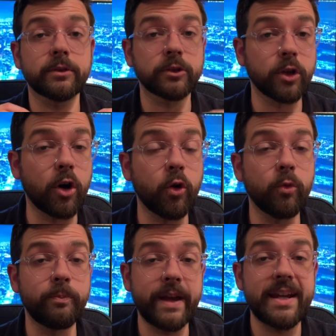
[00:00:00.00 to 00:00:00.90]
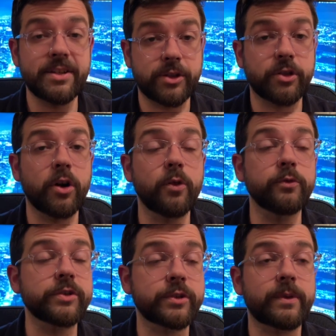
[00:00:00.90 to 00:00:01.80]
low bass
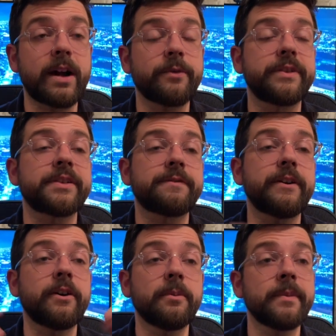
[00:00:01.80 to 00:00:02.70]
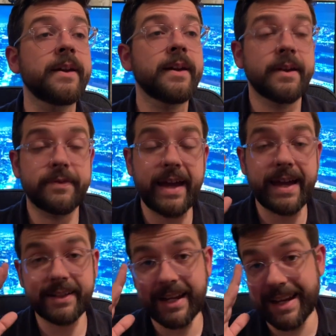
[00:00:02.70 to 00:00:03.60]
tones throughout this film
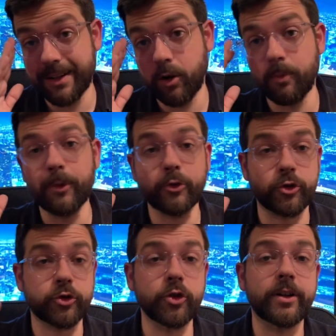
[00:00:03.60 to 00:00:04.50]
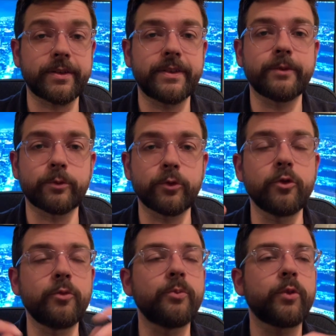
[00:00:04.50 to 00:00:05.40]
that kind of almost shook the
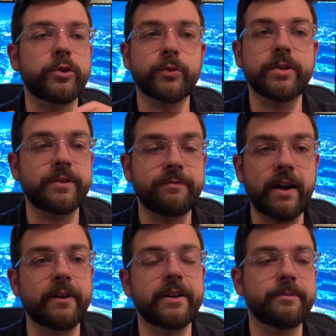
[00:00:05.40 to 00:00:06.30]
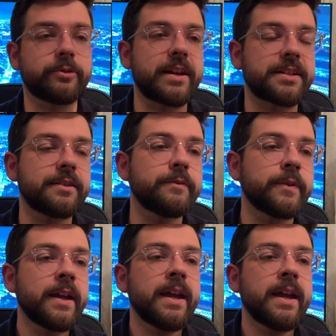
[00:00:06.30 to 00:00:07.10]
room, which was very impressive.